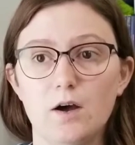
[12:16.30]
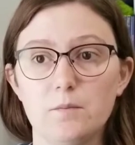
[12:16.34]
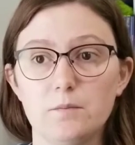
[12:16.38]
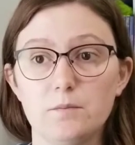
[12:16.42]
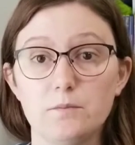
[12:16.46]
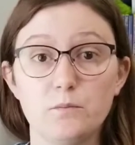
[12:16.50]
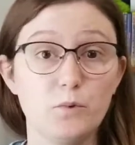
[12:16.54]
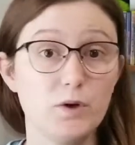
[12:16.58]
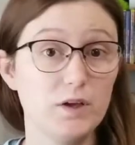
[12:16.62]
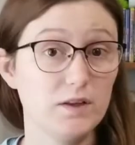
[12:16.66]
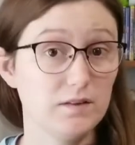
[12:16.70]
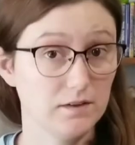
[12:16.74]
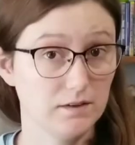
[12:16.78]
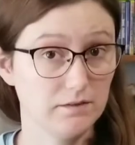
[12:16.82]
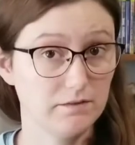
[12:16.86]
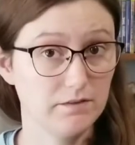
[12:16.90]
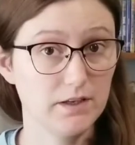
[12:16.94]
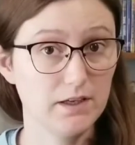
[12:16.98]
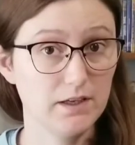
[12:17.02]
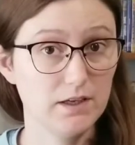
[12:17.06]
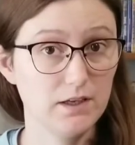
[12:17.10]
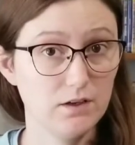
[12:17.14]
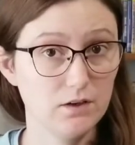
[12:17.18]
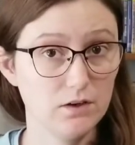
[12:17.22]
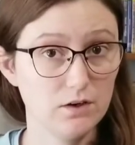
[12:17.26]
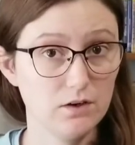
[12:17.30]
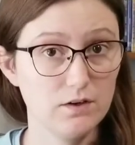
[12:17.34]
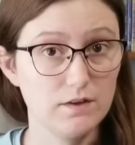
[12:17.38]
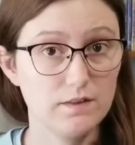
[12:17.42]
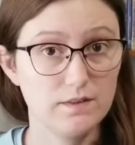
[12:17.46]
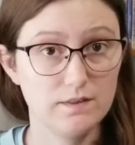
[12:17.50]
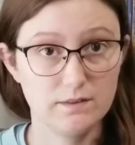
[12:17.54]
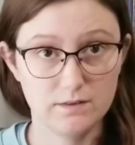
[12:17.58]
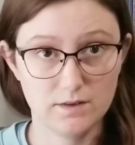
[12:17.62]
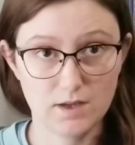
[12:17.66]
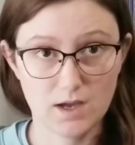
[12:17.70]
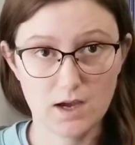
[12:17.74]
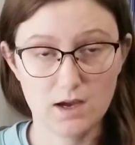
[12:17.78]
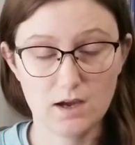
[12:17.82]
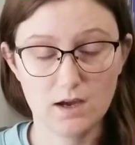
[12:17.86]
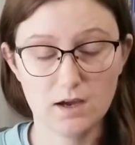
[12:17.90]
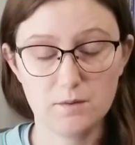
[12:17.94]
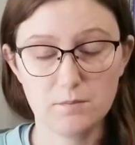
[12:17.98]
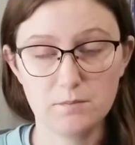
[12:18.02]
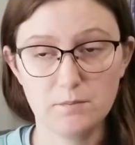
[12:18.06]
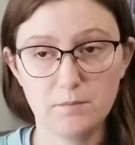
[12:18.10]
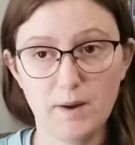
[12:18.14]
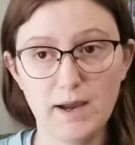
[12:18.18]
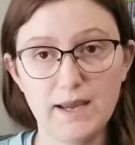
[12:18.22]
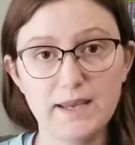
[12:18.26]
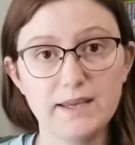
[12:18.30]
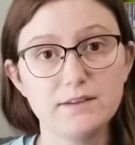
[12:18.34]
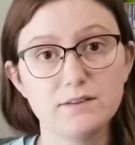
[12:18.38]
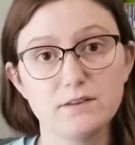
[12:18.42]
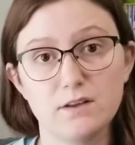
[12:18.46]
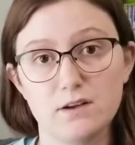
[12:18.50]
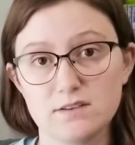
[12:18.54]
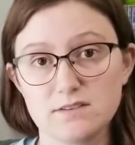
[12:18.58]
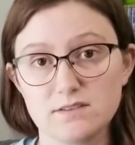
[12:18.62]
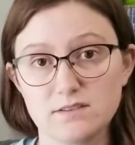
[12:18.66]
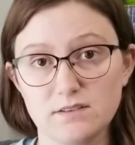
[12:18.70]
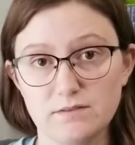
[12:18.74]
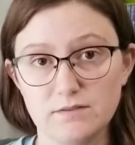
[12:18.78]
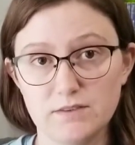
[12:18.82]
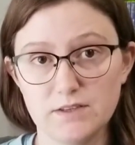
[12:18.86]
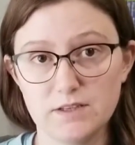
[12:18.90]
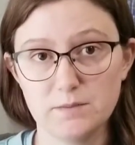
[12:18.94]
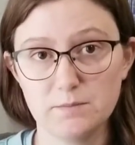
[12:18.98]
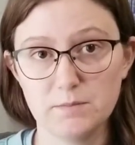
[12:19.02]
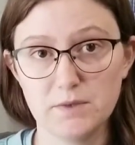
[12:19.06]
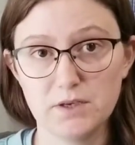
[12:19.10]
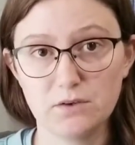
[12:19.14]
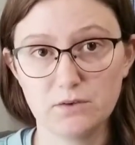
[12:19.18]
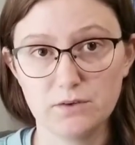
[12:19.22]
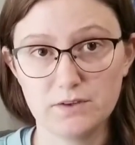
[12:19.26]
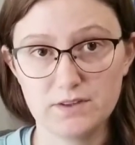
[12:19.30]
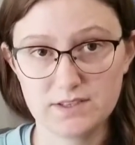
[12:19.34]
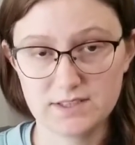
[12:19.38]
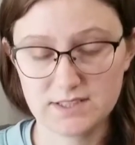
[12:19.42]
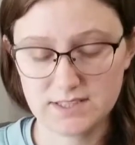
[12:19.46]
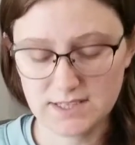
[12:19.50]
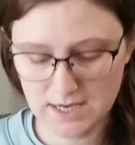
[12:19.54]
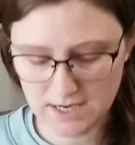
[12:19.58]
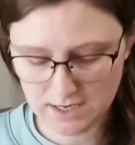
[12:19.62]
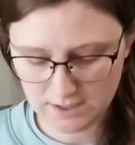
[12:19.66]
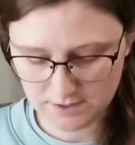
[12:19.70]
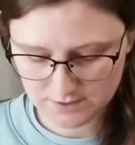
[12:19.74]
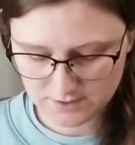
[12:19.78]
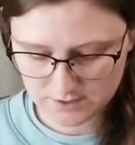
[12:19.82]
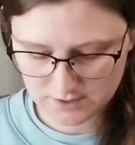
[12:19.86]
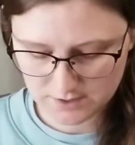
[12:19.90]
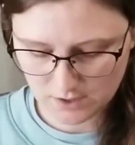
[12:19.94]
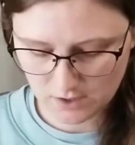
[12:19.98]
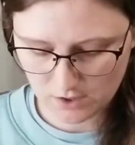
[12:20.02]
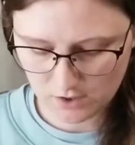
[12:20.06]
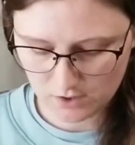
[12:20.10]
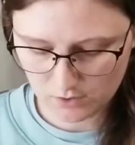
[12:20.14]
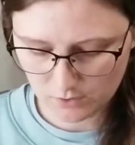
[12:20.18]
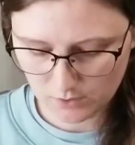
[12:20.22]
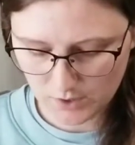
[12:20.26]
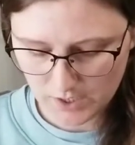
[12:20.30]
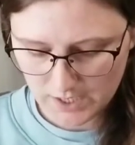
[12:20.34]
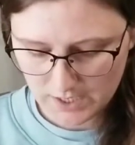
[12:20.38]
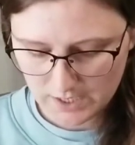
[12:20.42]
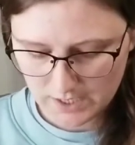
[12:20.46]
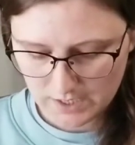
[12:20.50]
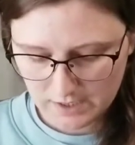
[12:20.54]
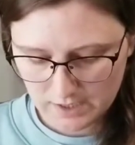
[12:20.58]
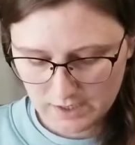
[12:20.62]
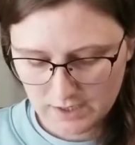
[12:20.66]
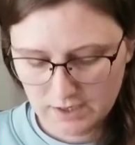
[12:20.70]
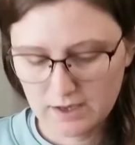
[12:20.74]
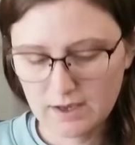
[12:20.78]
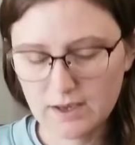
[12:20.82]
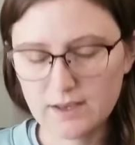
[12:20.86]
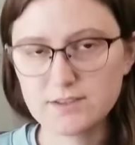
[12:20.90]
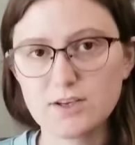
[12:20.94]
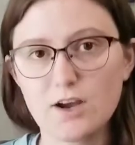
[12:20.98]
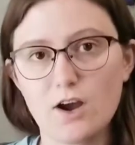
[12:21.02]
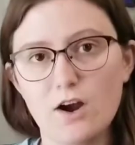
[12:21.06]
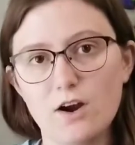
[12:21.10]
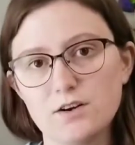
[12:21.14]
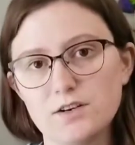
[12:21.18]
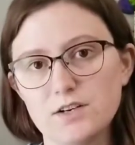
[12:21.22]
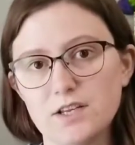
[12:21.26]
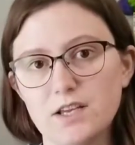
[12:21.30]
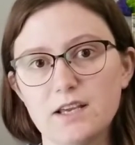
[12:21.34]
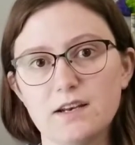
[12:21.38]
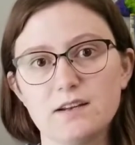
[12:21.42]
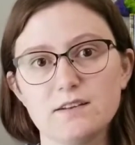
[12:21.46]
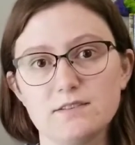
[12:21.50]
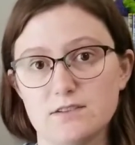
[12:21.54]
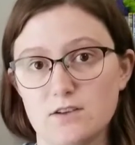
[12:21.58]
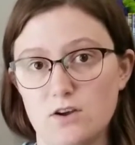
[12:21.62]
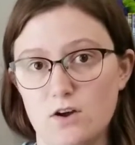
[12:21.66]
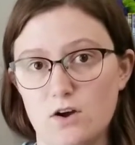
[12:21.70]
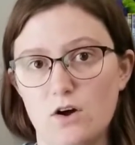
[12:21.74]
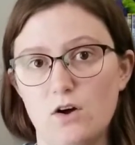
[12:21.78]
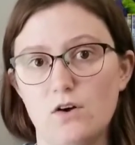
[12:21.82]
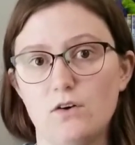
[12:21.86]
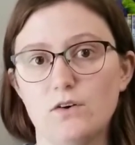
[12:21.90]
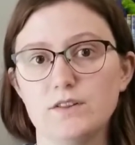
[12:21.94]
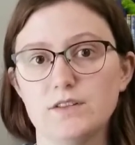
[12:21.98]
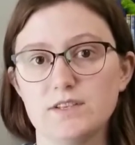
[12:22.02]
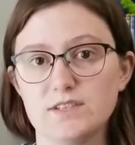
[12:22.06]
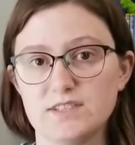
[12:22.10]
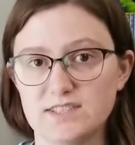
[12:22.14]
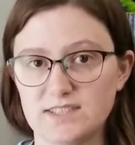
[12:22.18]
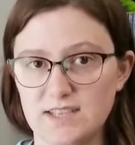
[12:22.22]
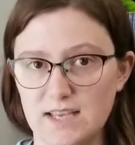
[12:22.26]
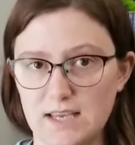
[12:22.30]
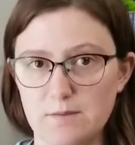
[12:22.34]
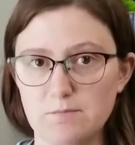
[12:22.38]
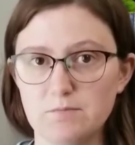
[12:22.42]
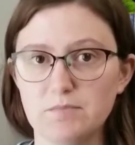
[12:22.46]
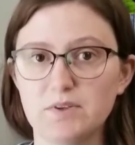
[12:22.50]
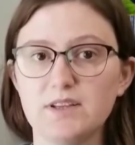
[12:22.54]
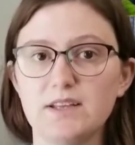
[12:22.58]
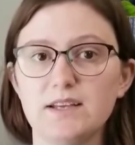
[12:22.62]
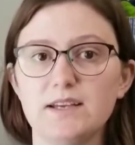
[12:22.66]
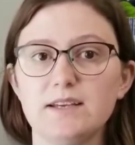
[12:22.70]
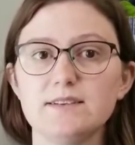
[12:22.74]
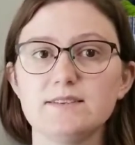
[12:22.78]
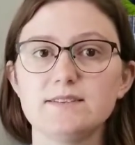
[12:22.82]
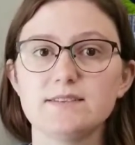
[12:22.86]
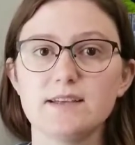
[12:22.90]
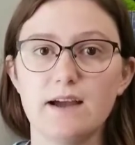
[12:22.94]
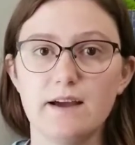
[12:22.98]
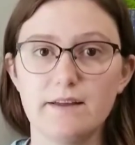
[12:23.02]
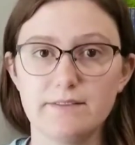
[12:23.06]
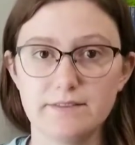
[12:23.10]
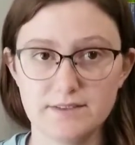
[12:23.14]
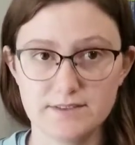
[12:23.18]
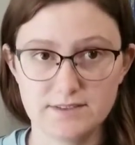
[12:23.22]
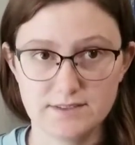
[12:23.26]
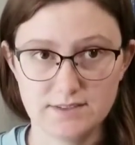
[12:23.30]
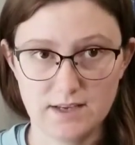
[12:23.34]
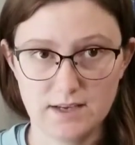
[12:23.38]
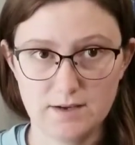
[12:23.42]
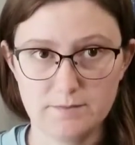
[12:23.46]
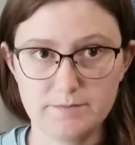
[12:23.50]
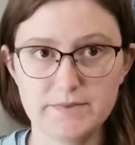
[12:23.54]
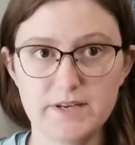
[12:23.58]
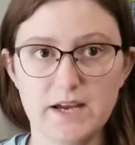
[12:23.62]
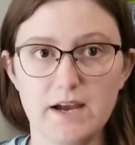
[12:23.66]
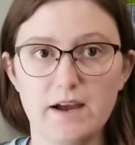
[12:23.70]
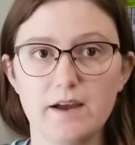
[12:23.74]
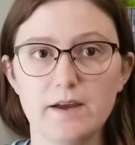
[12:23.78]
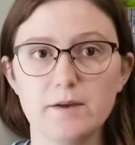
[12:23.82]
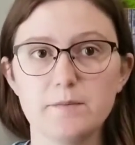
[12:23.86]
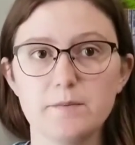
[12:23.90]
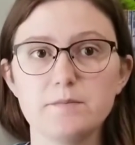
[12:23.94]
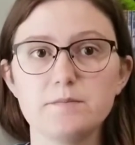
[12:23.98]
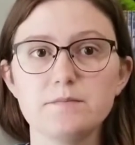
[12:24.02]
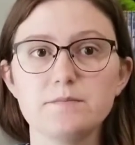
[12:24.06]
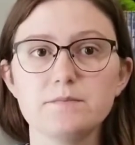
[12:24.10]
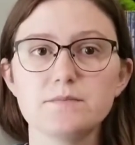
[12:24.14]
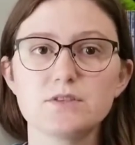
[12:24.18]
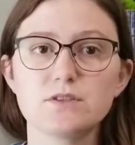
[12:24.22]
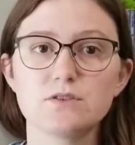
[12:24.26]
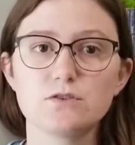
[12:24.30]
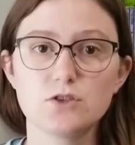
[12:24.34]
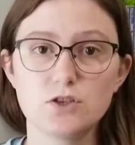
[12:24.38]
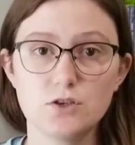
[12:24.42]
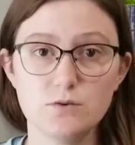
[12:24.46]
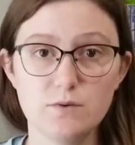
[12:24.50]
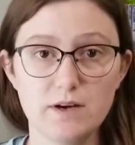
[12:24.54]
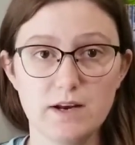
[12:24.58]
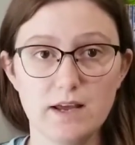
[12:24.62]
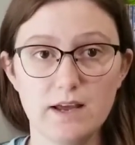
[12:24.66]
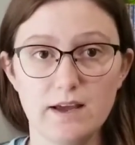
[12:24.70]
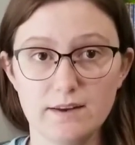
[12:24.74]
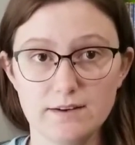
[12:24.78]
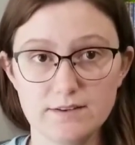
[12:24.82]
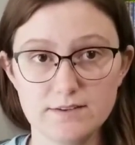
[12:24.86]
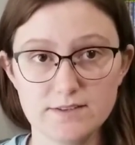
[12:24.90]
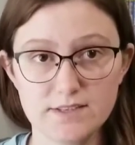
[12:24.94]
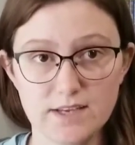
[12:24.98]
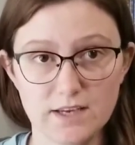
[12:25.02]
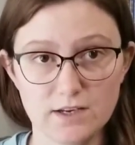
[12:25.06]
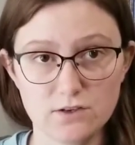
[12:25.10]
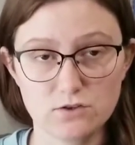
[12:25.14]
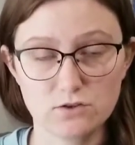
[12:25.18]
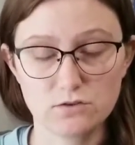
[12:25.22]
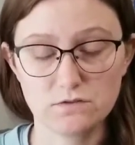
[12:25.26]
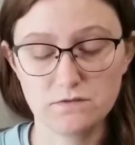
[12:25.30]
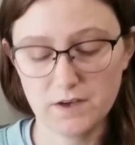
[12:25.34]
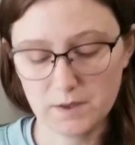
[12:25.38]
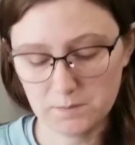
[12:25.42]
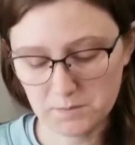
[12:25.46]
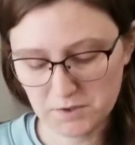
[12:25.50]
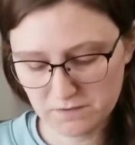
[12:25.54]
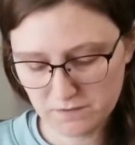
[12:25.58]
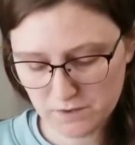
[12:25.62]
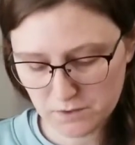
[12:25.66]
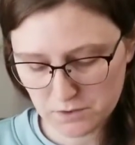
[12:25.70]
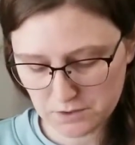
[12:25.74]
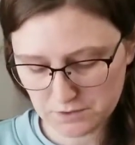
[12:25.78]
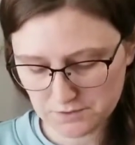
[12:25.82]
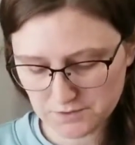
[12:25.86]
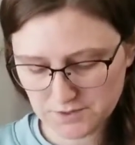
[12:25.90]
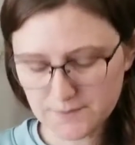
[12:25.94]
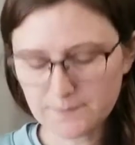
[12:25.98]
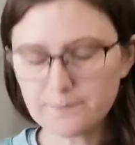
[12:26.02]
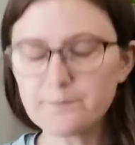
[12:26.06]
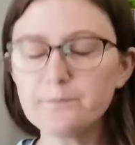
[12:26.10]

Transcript: We live here, and my in-laws live in the middle of the state, so it's hard to get us all in the same place at the same time. So she went ahead and scheduled family photos.